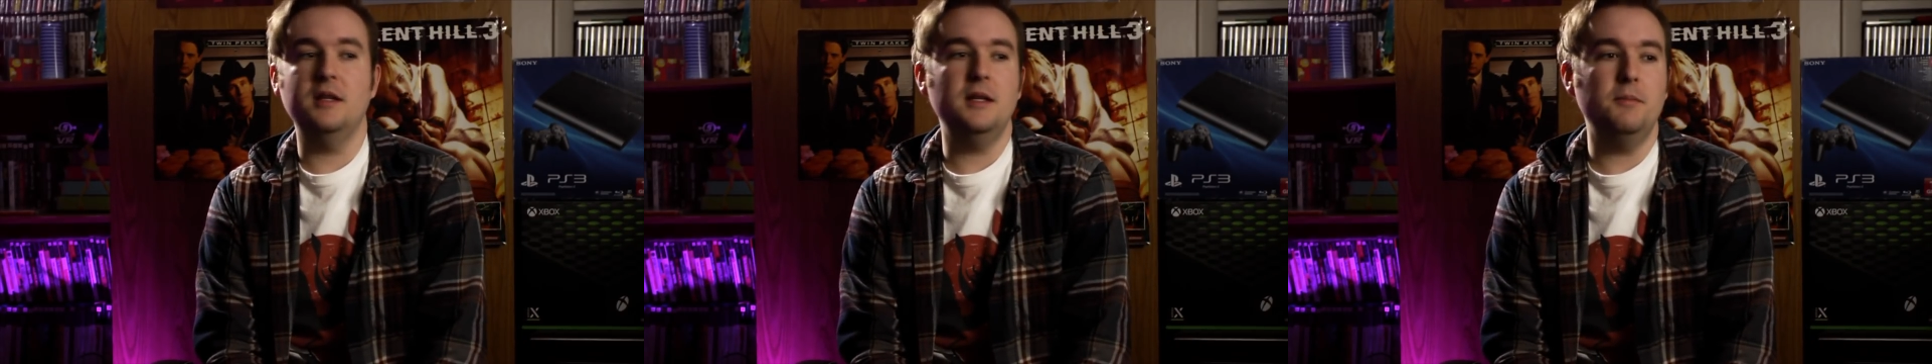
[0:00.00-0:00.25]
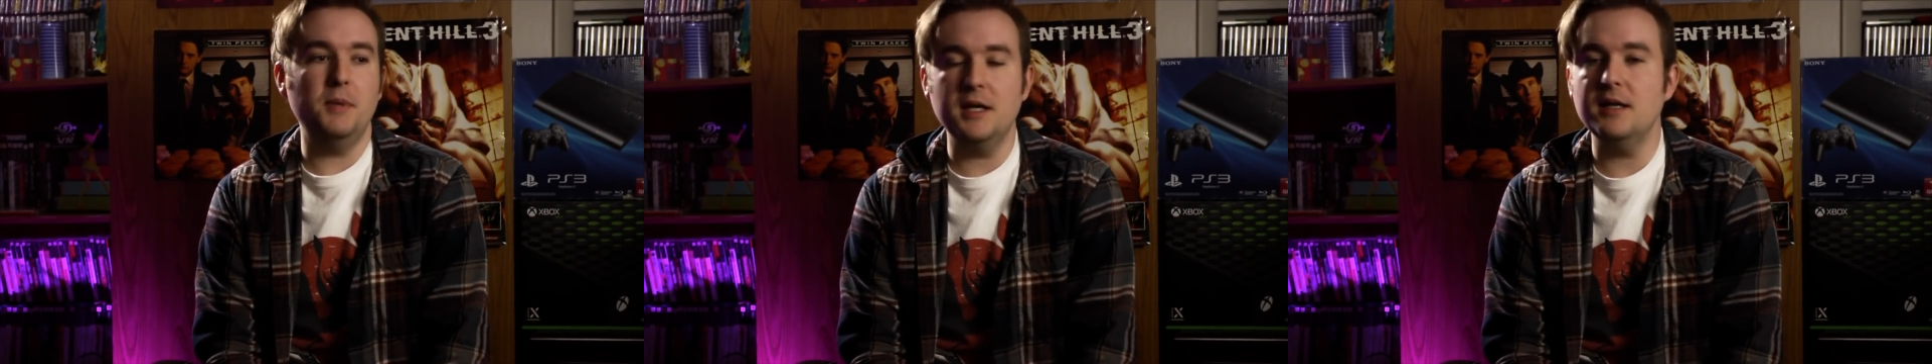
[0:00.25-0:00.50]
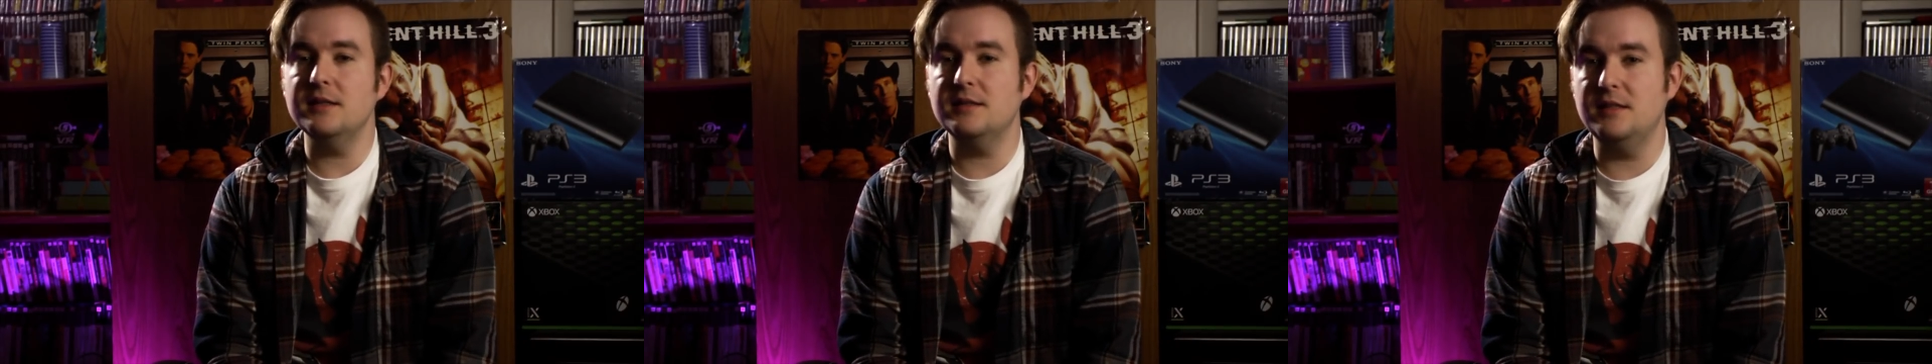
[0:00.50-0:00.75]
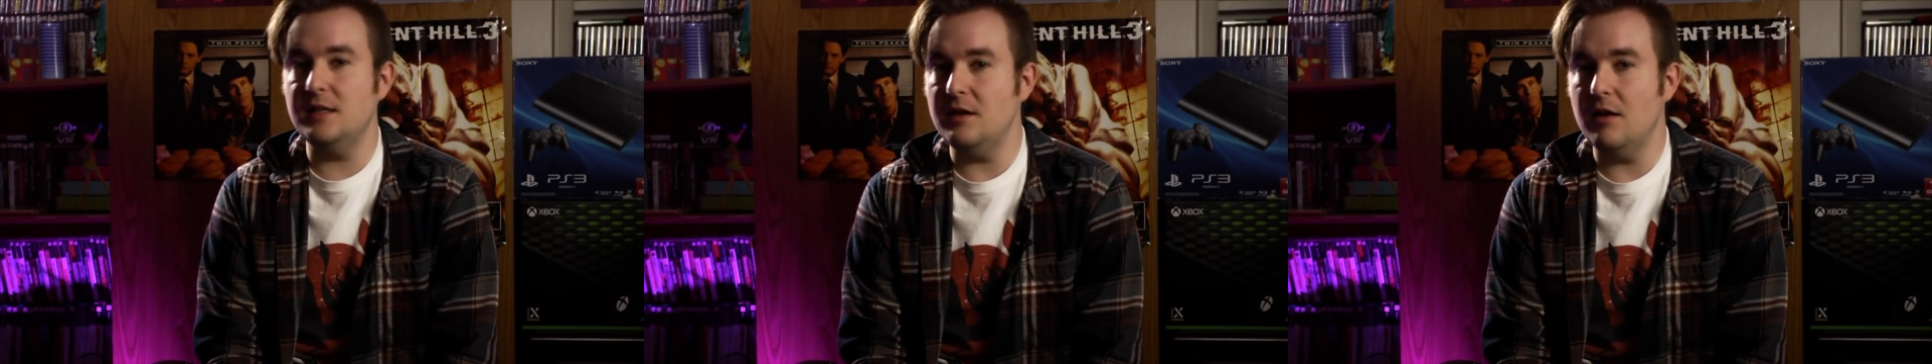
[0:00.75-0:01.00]
the
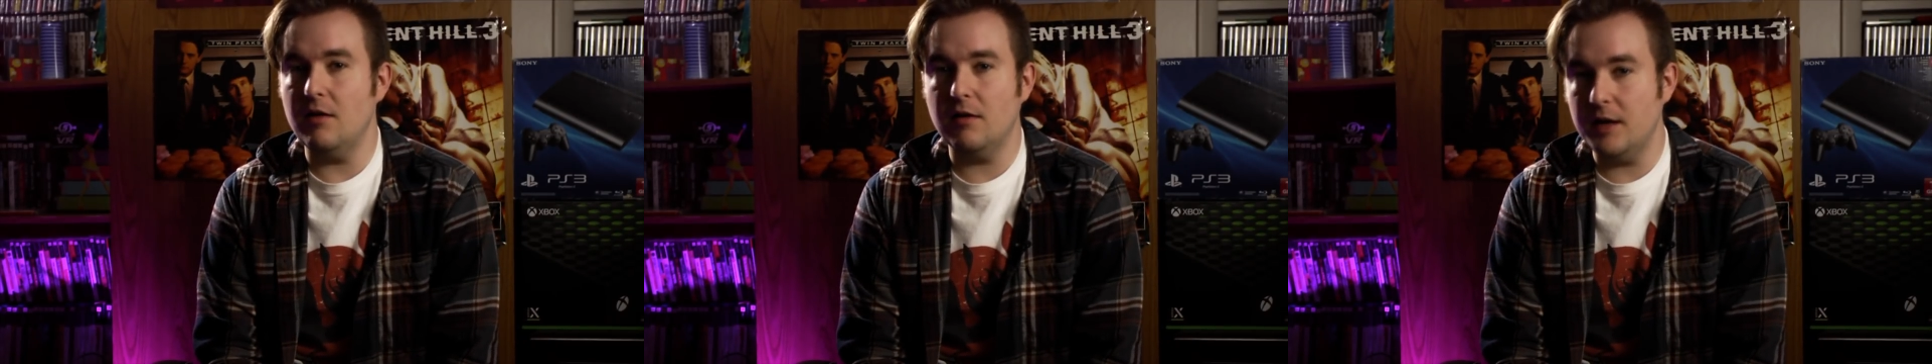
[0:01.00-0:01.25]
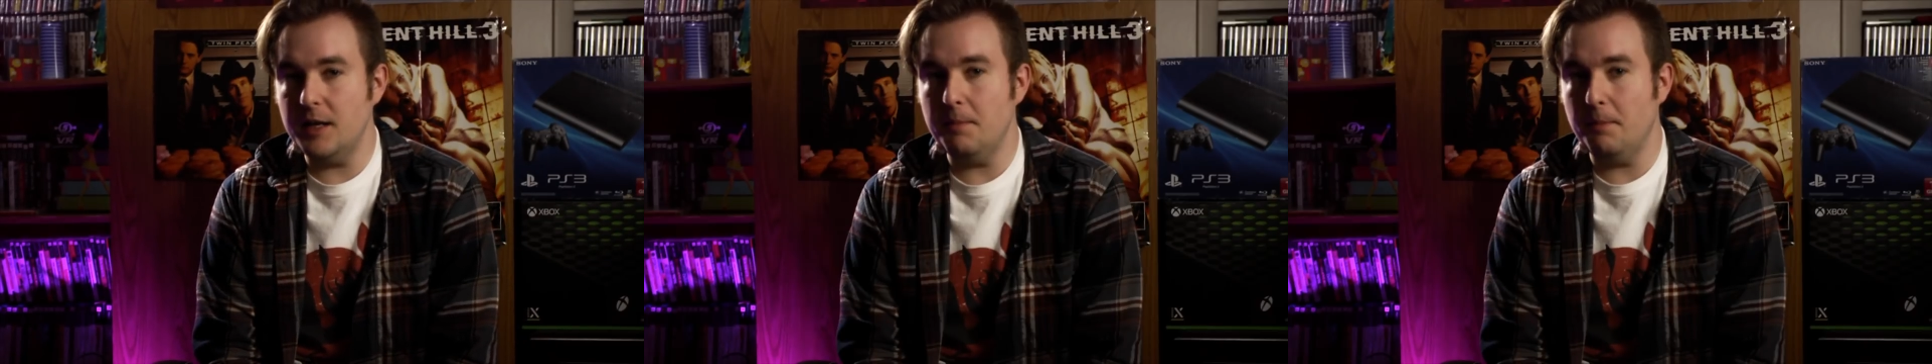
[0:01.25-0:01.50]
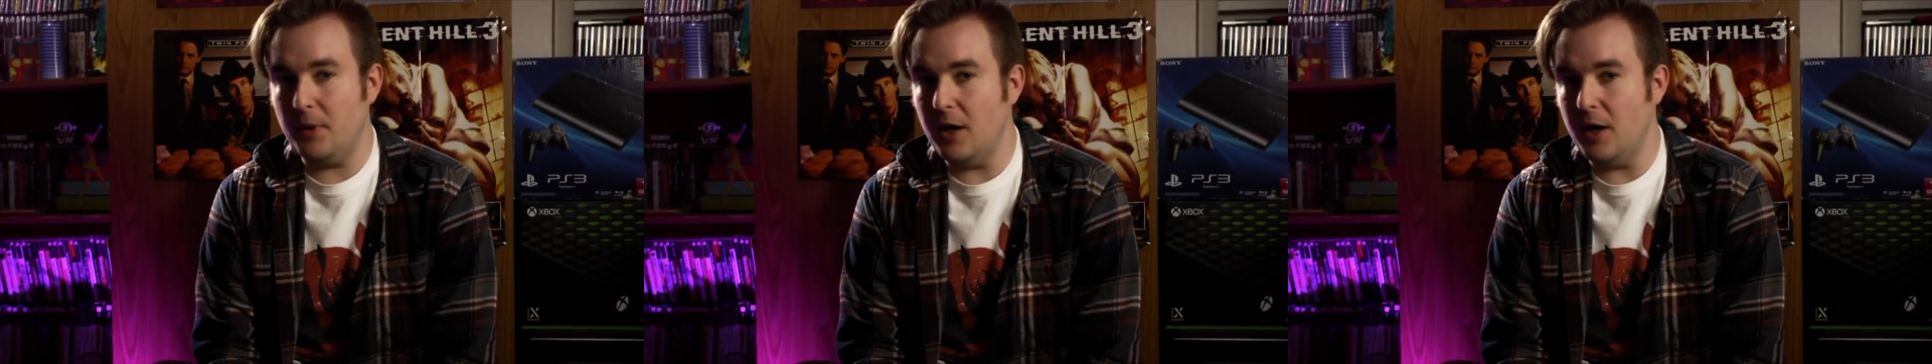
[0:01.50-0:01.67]
biggest DRM